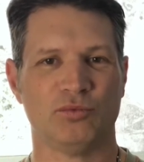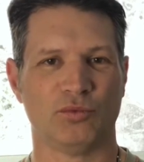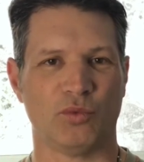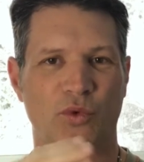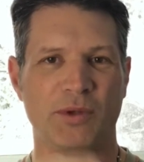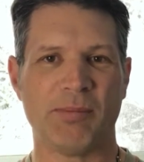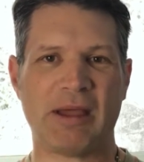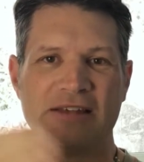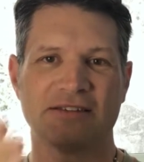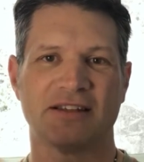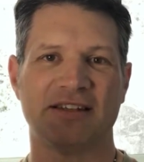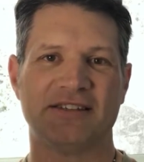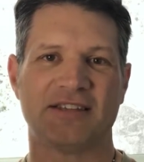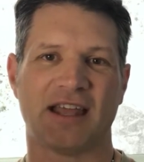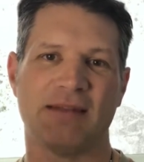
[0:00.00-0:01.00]
we basically
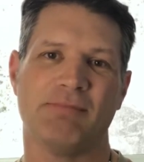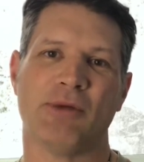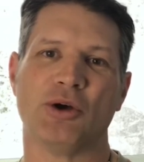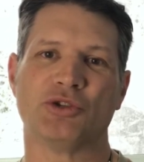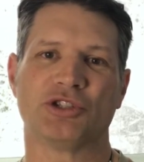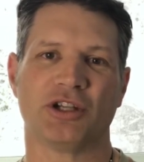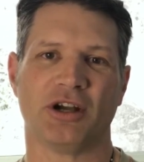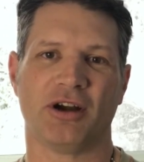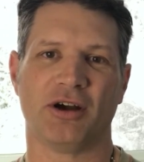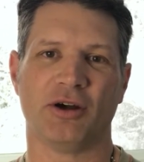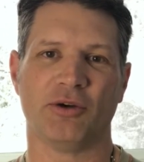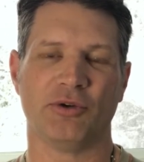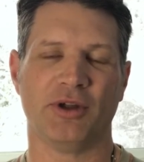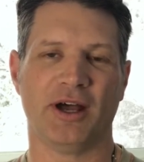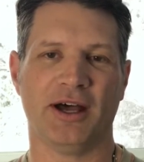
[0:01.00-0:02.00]
set in motion our
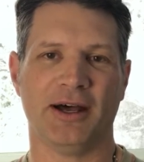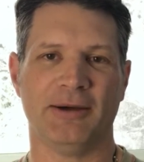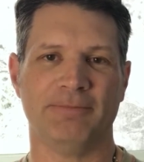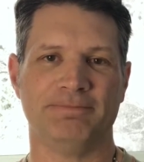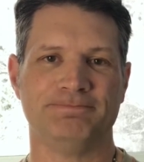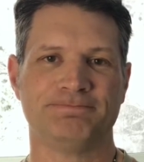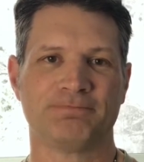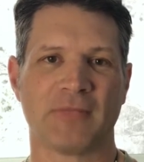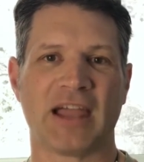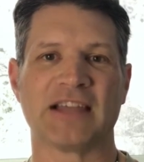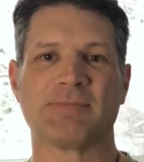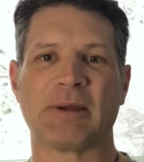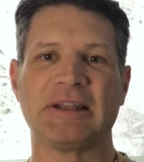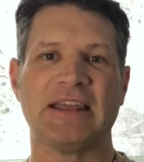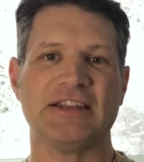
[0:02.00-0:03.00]
own
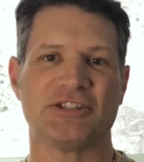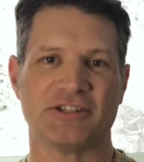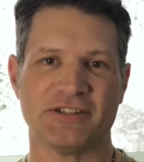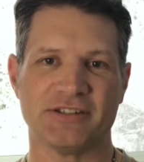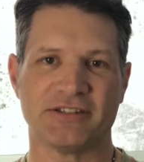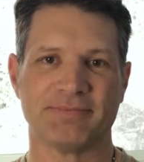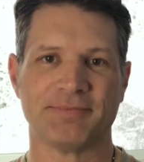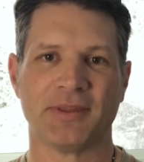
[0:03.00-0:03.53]
expectations.